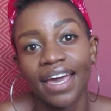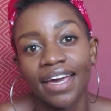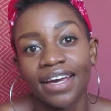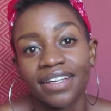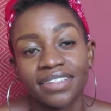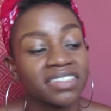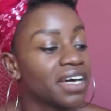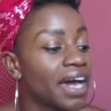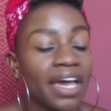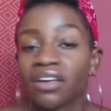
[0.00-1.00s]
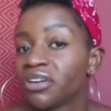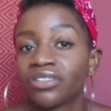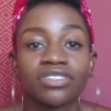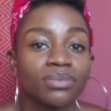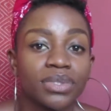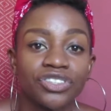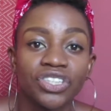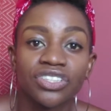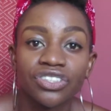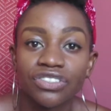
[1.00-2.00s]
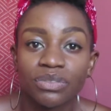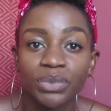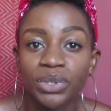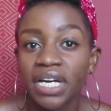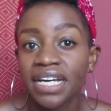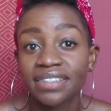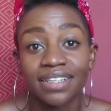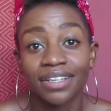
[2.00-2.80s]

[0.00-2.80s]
And I got some suggestions from you guys,